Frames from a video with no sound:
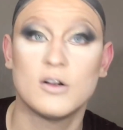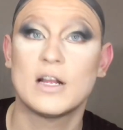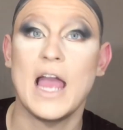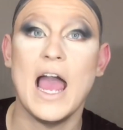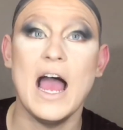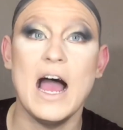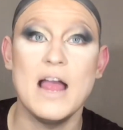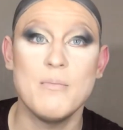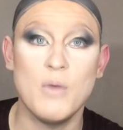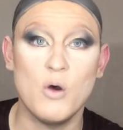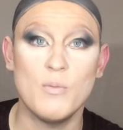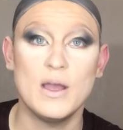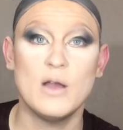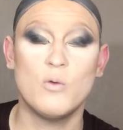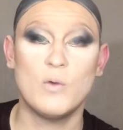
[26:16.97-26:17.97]
cat eye
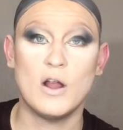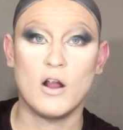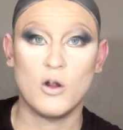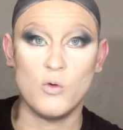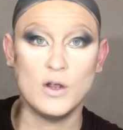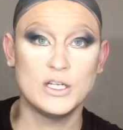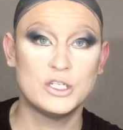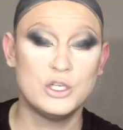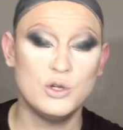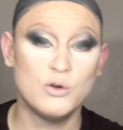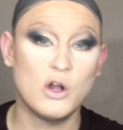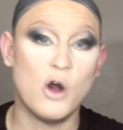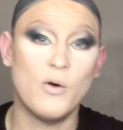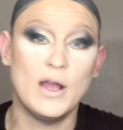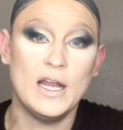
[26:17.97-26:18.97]
moment, we are going to
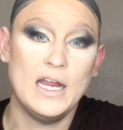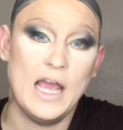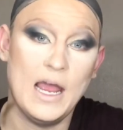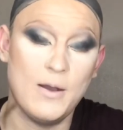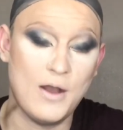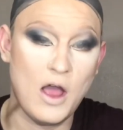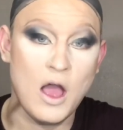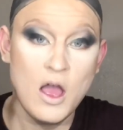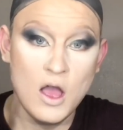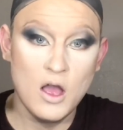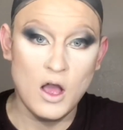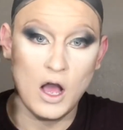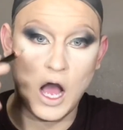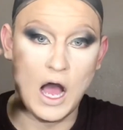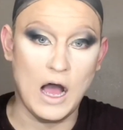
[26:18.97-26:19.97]
go in and
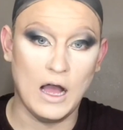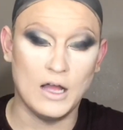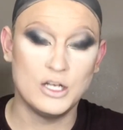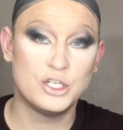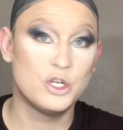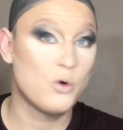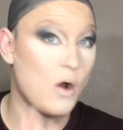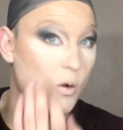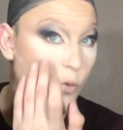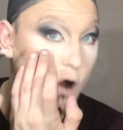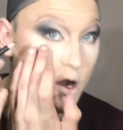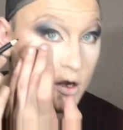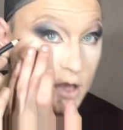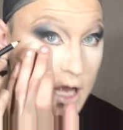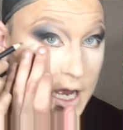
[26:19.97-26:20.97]
do our
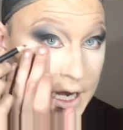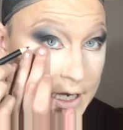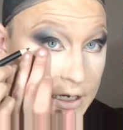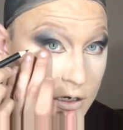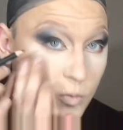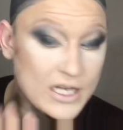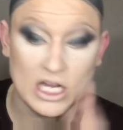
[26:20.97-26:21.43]
waterline.